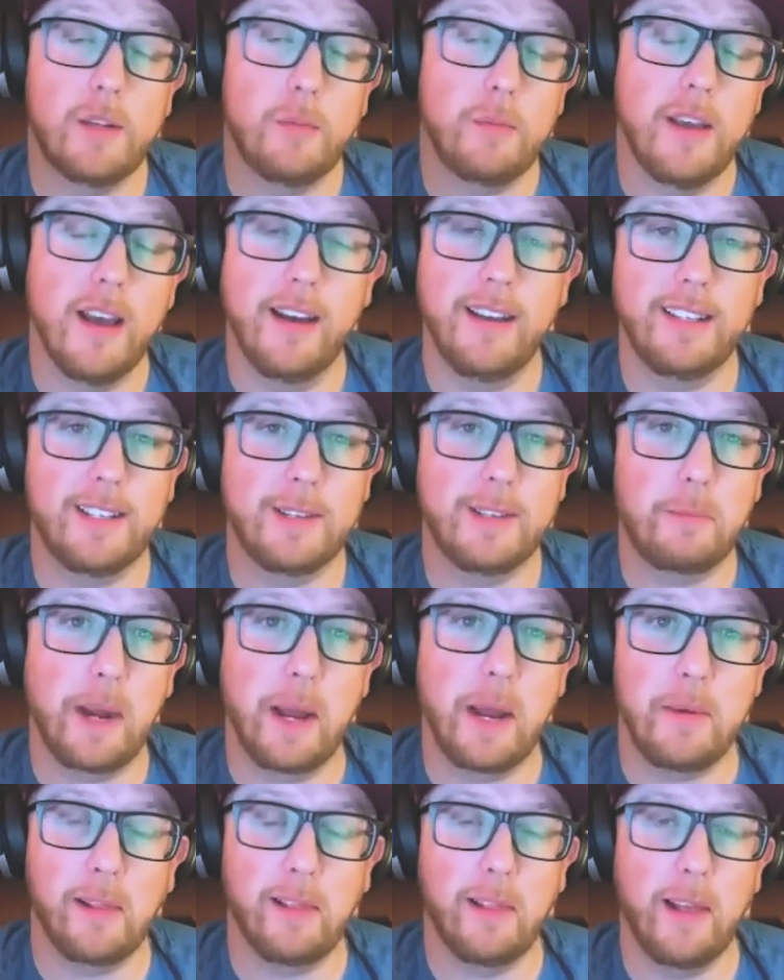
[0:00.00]
to be honest, is
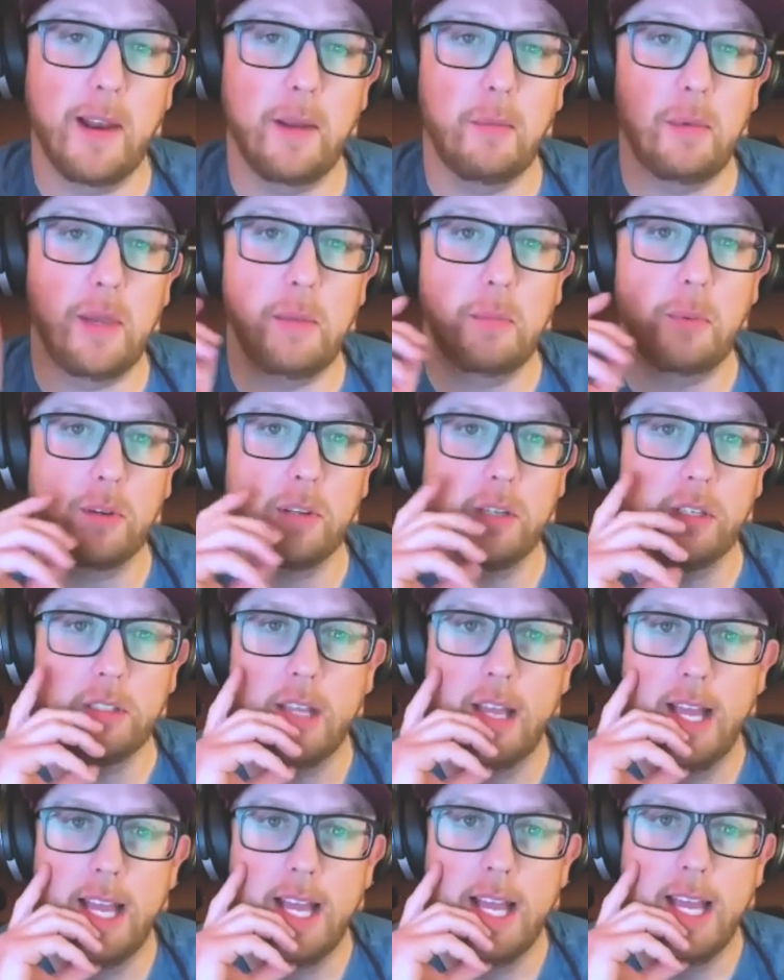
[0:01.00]
probably a lot of people because
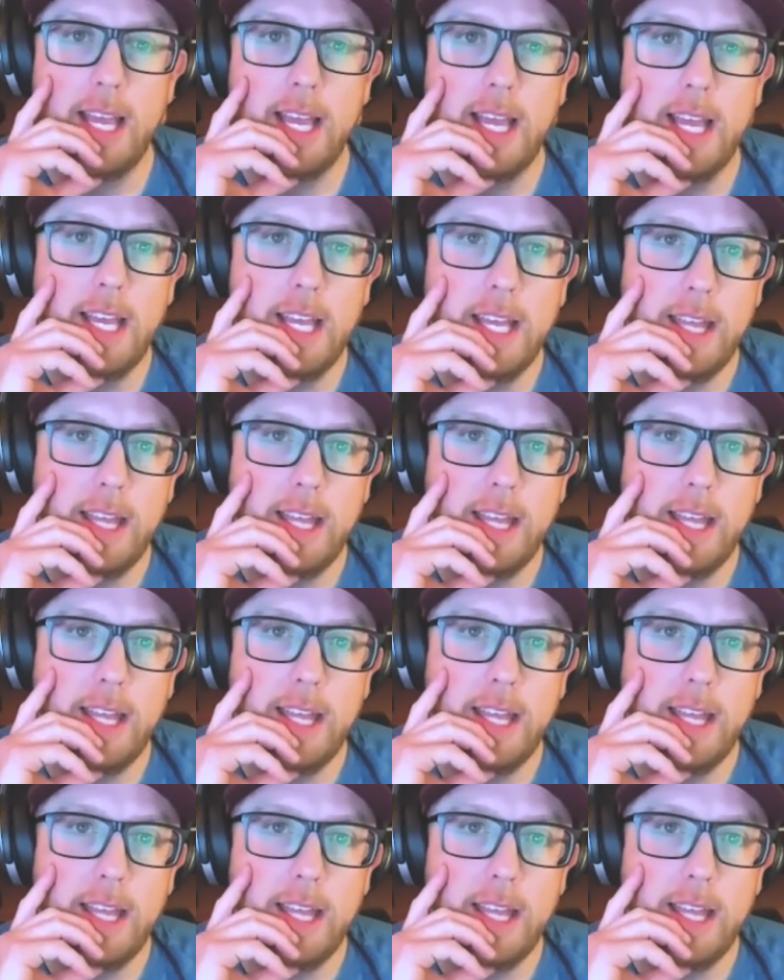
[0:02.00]
right.